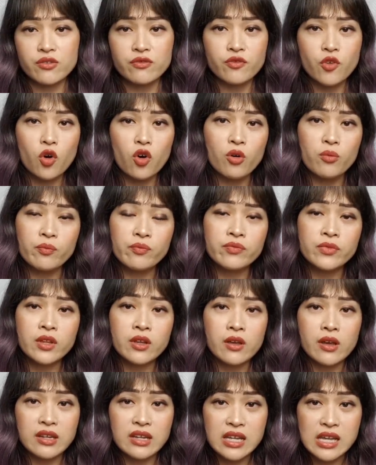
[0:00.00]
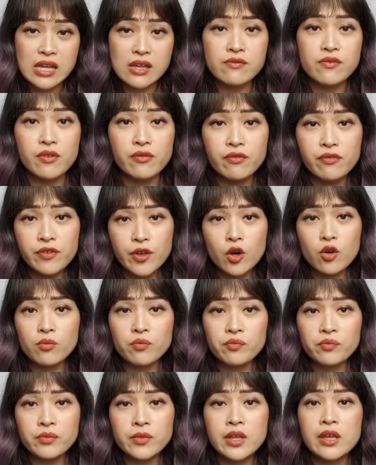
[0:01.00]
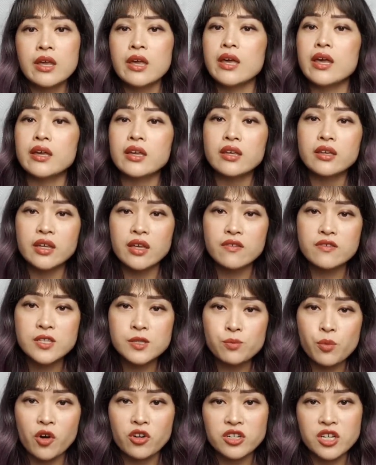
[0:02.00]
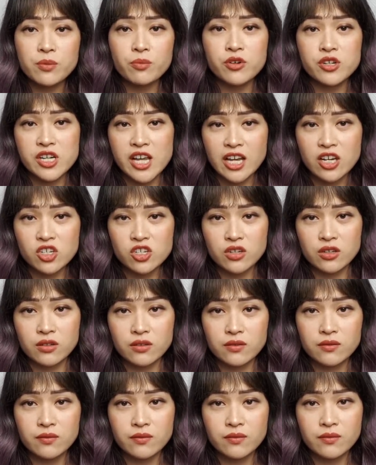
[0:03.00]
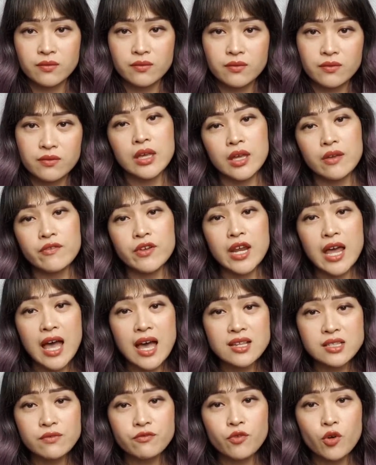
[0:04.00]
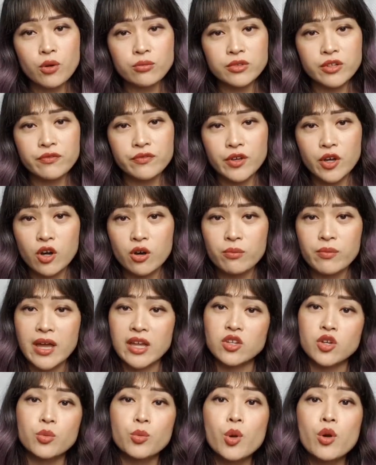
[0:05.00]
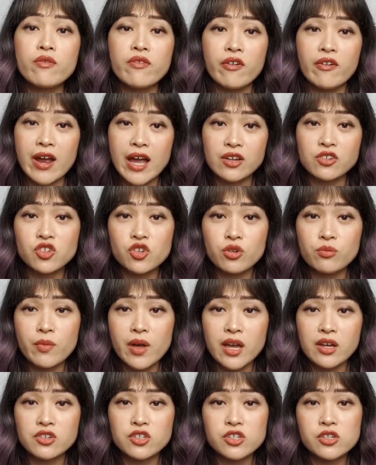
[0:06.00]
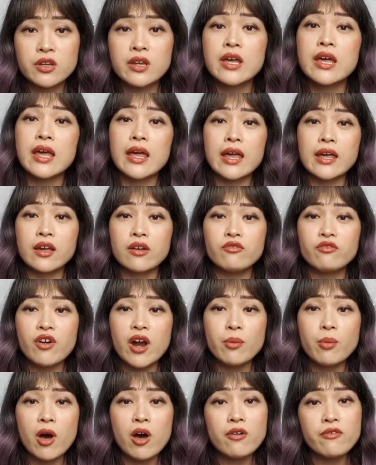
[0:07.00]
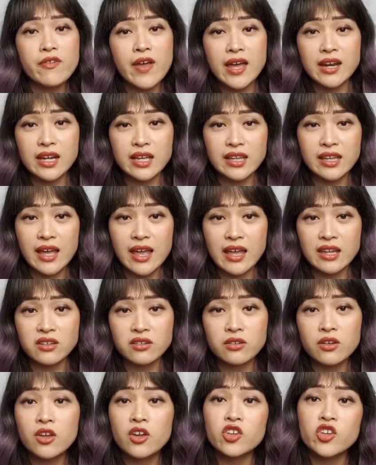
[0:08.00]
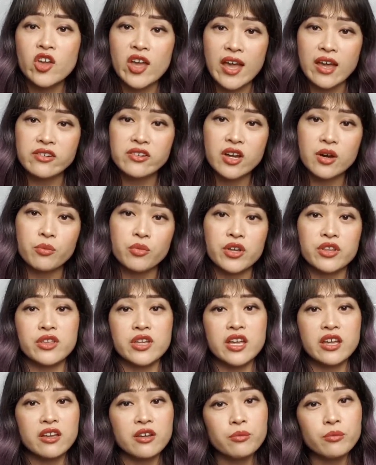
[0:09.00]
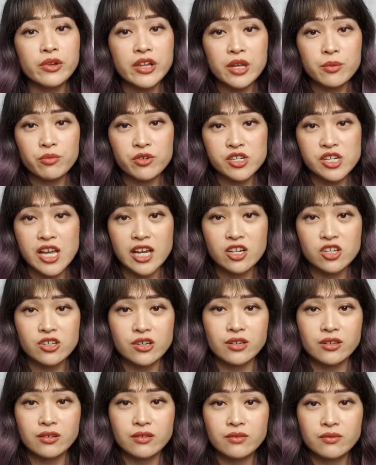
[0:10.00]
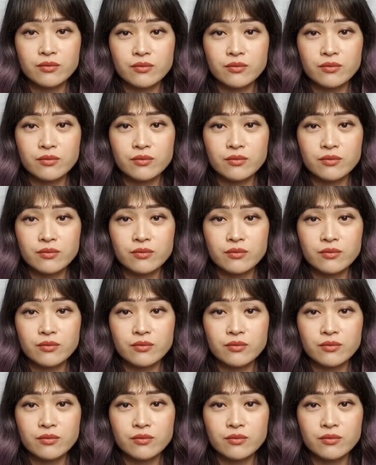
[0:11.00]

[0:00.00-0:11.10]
to form an even film, it can give spotty protection. If it hasn't formed a film and you move around too much, it can rub off and again, you end up with incomplete protection.